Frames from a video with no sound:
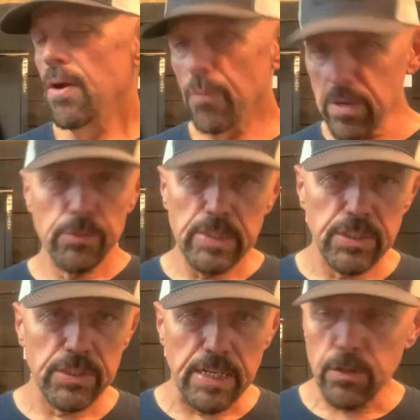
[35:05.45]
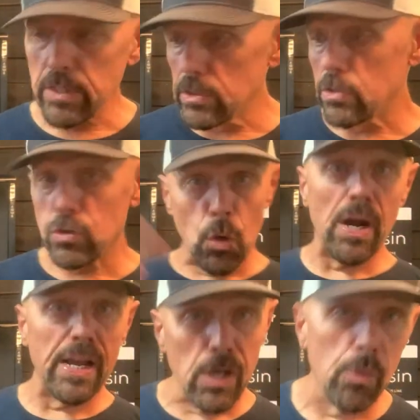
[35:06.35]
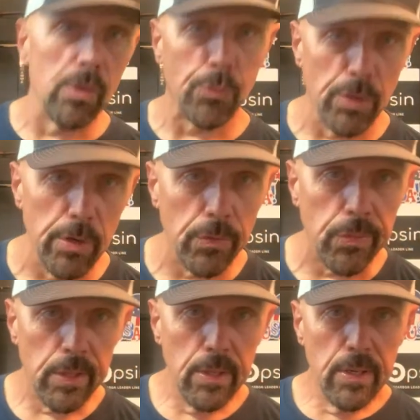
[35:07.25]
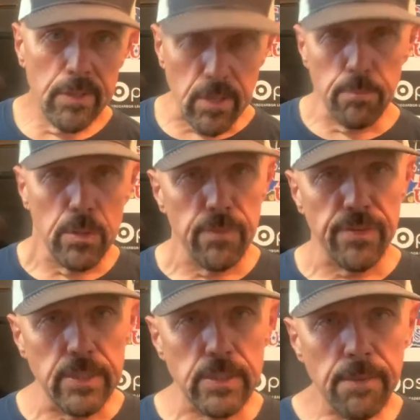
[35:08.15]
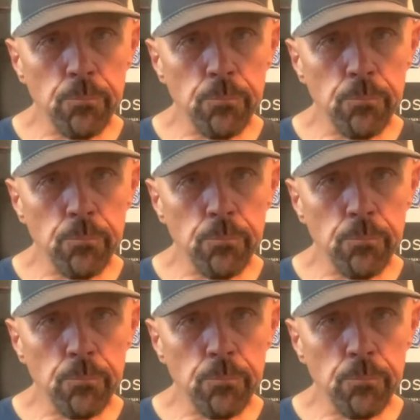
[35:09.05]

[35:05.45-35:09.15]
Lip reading: One of the reasons I do it is, so when I go with Ruth to the movies,